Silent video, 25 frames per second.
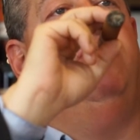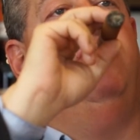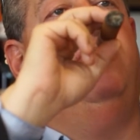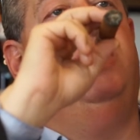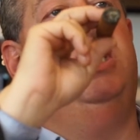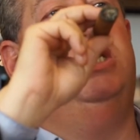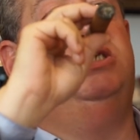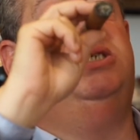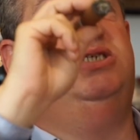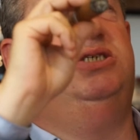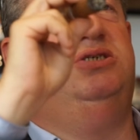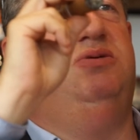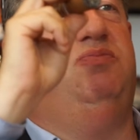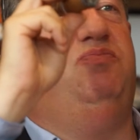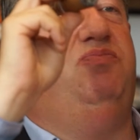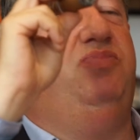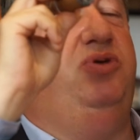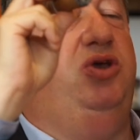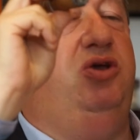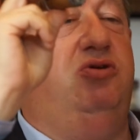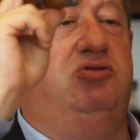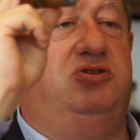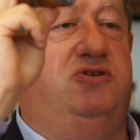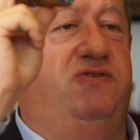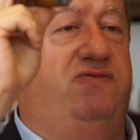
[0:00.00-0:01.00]
This is a
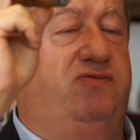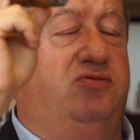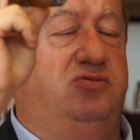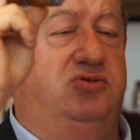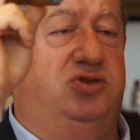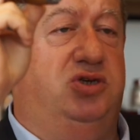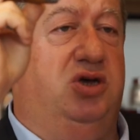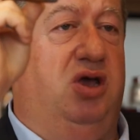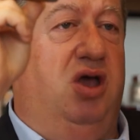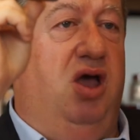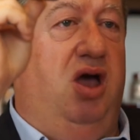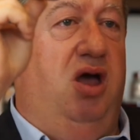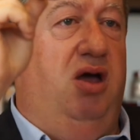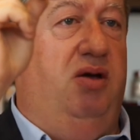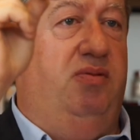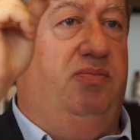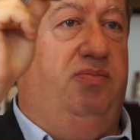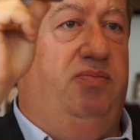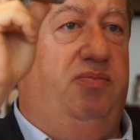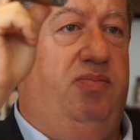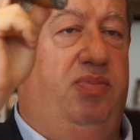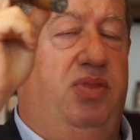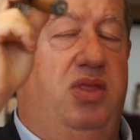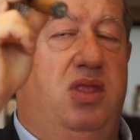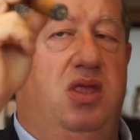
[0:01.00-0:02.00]
beautiful cigar,
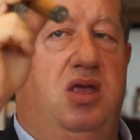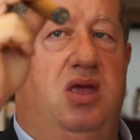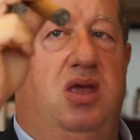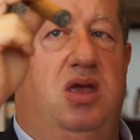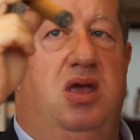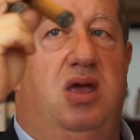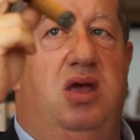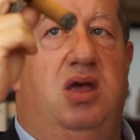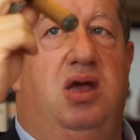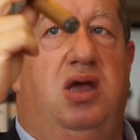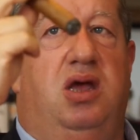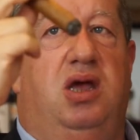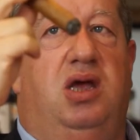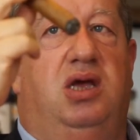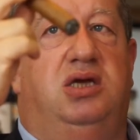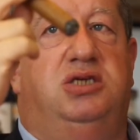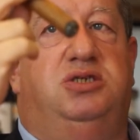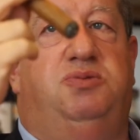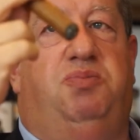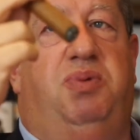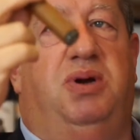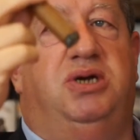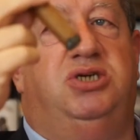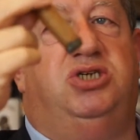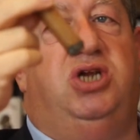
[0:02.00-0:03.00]

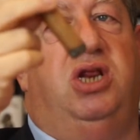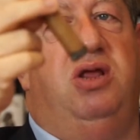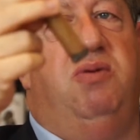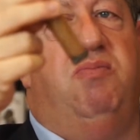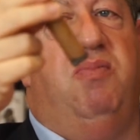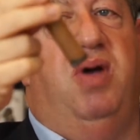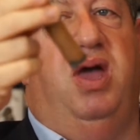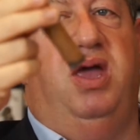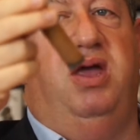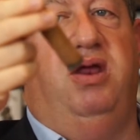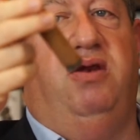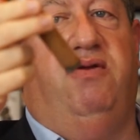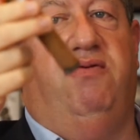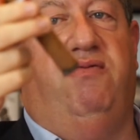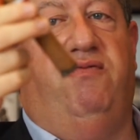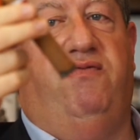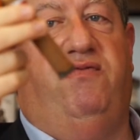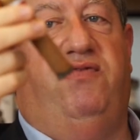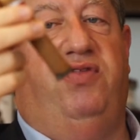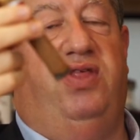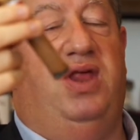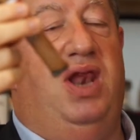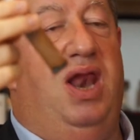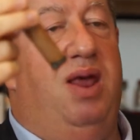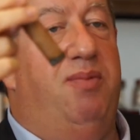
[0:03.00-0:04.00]
specially made
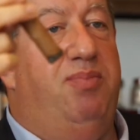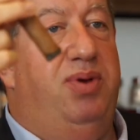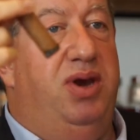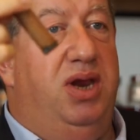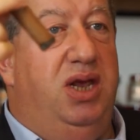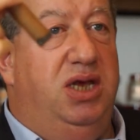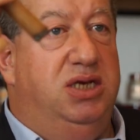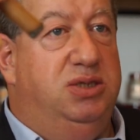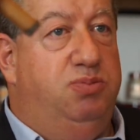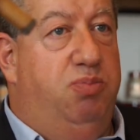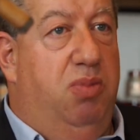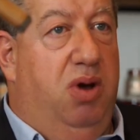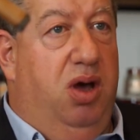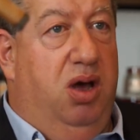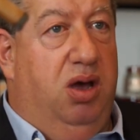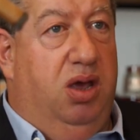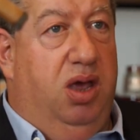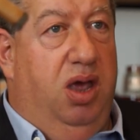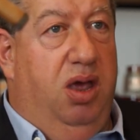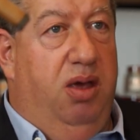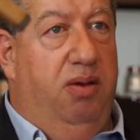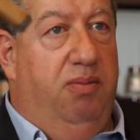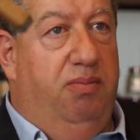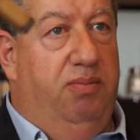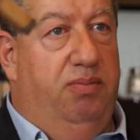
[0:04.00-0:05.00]
for the Lebanese
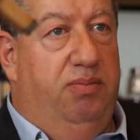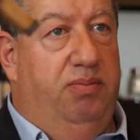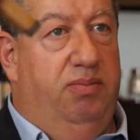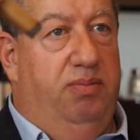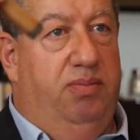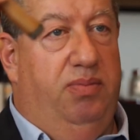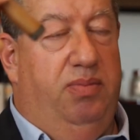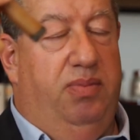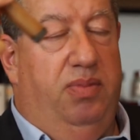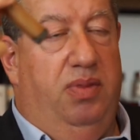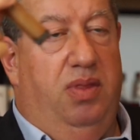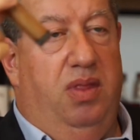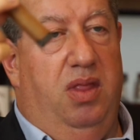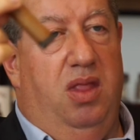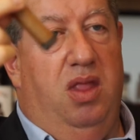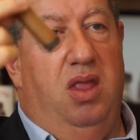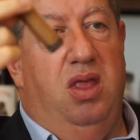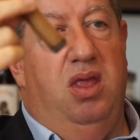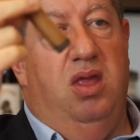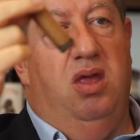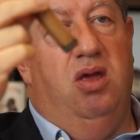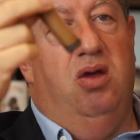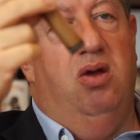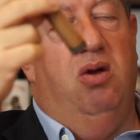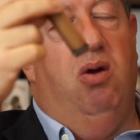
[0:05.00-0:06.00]
market.
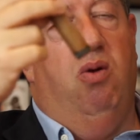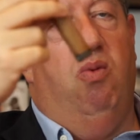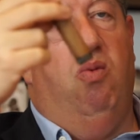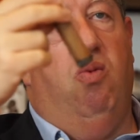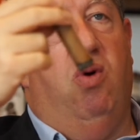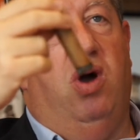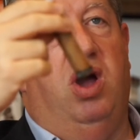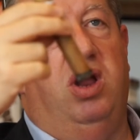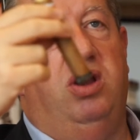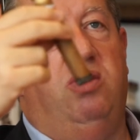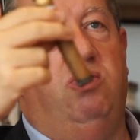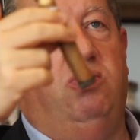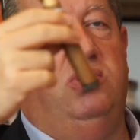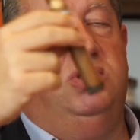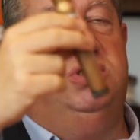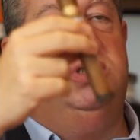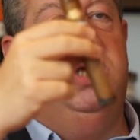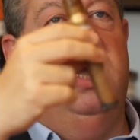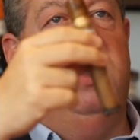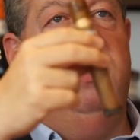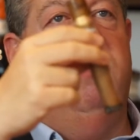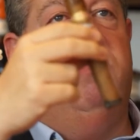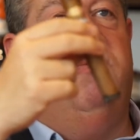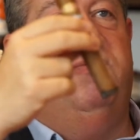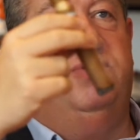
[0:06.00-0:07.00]
Why do we
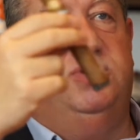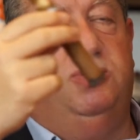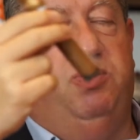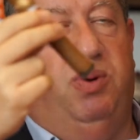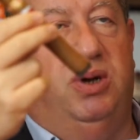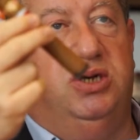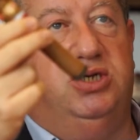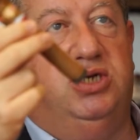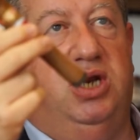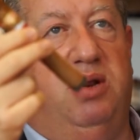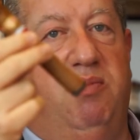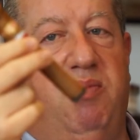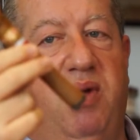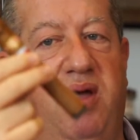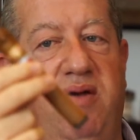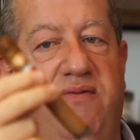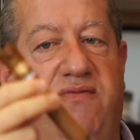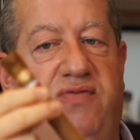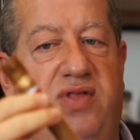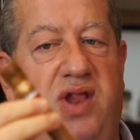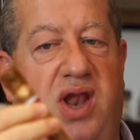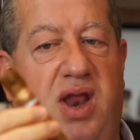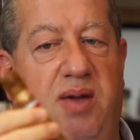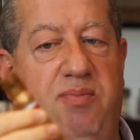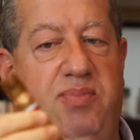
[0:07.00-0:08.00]
say specially
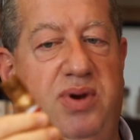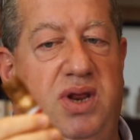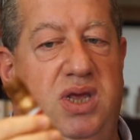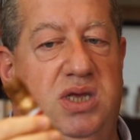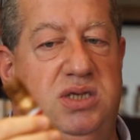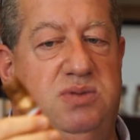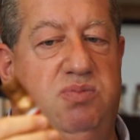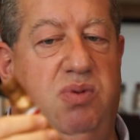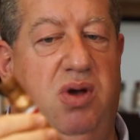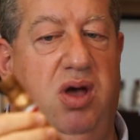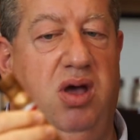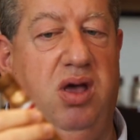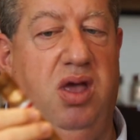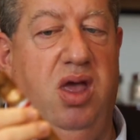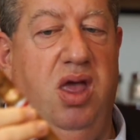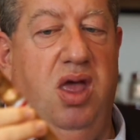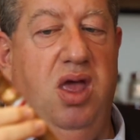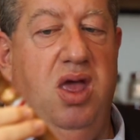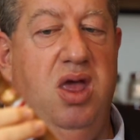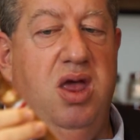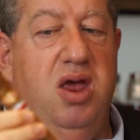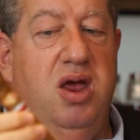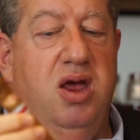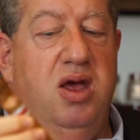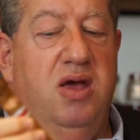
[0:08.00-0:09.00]
made for the Lebanese market?
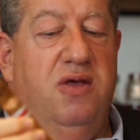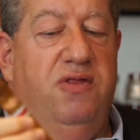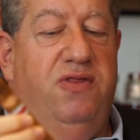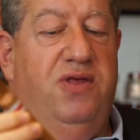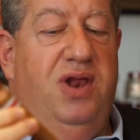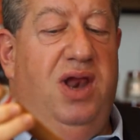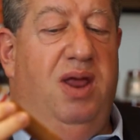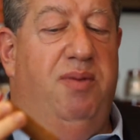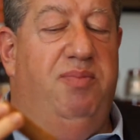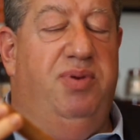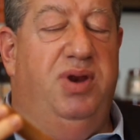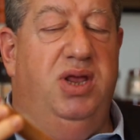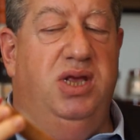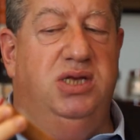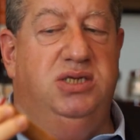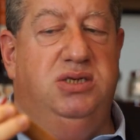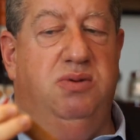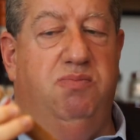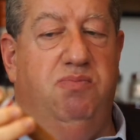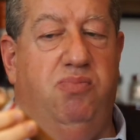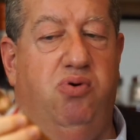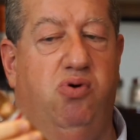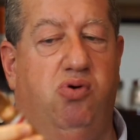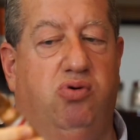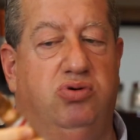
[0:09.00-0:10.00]
The Lebanese
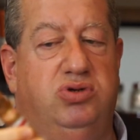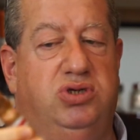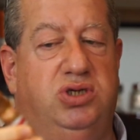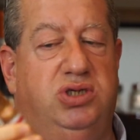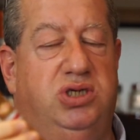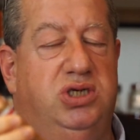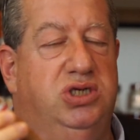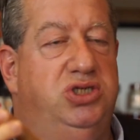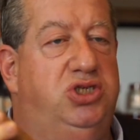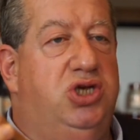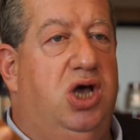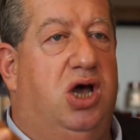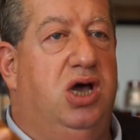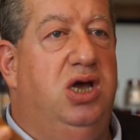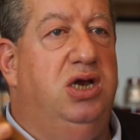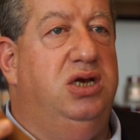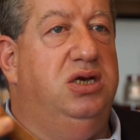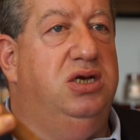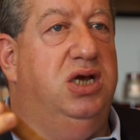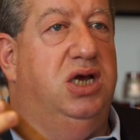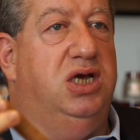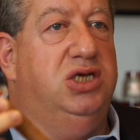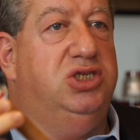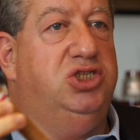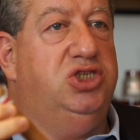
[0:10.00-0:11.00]
importer
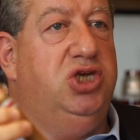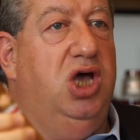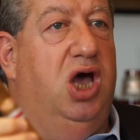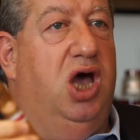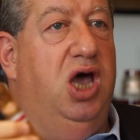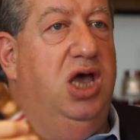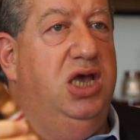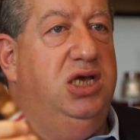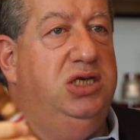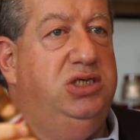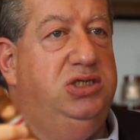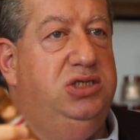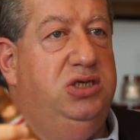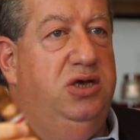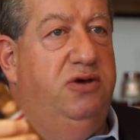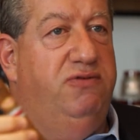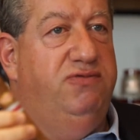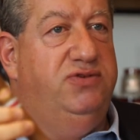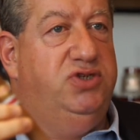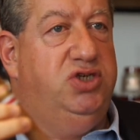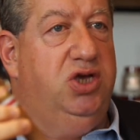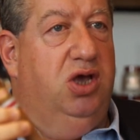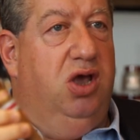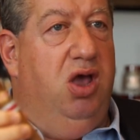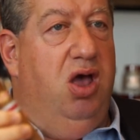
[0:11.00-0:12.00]
designed a size
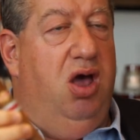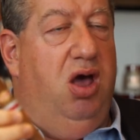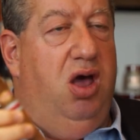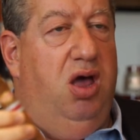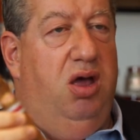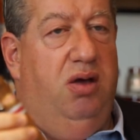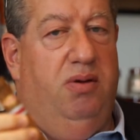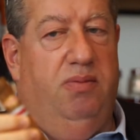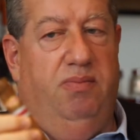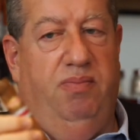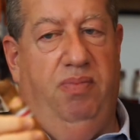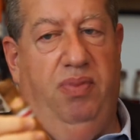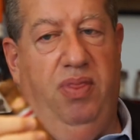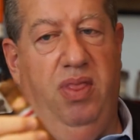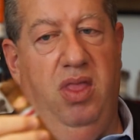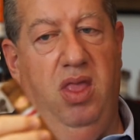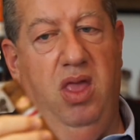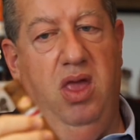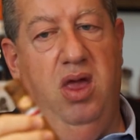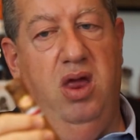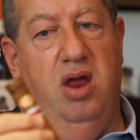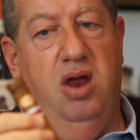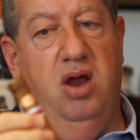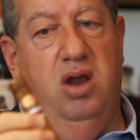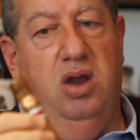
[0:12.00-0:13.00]
of cigar,
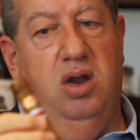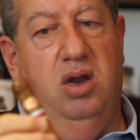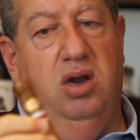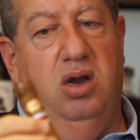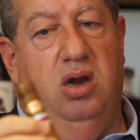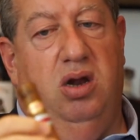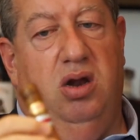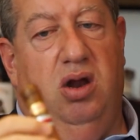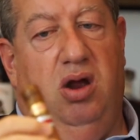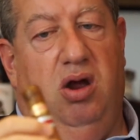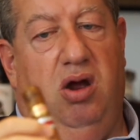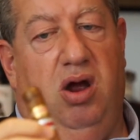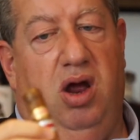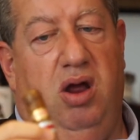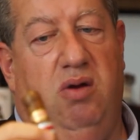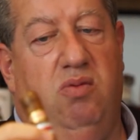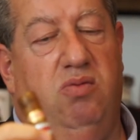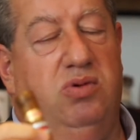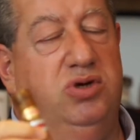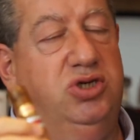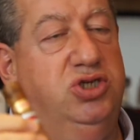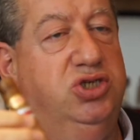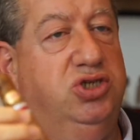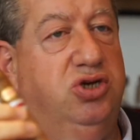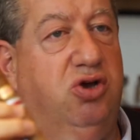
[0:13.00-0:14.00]
right,
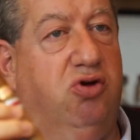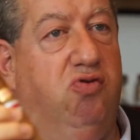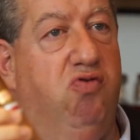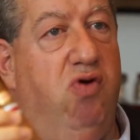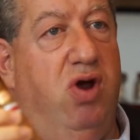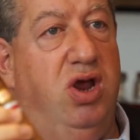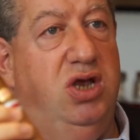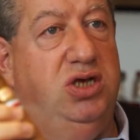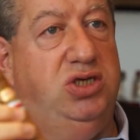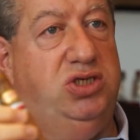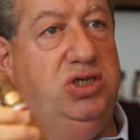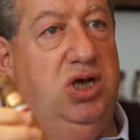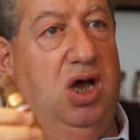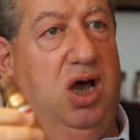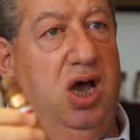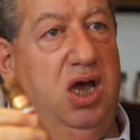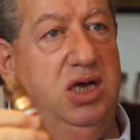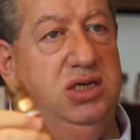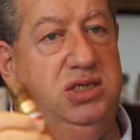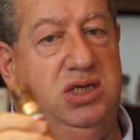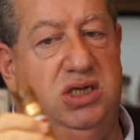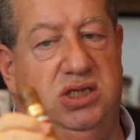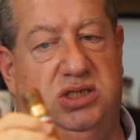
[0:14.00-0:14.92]
which is a great size.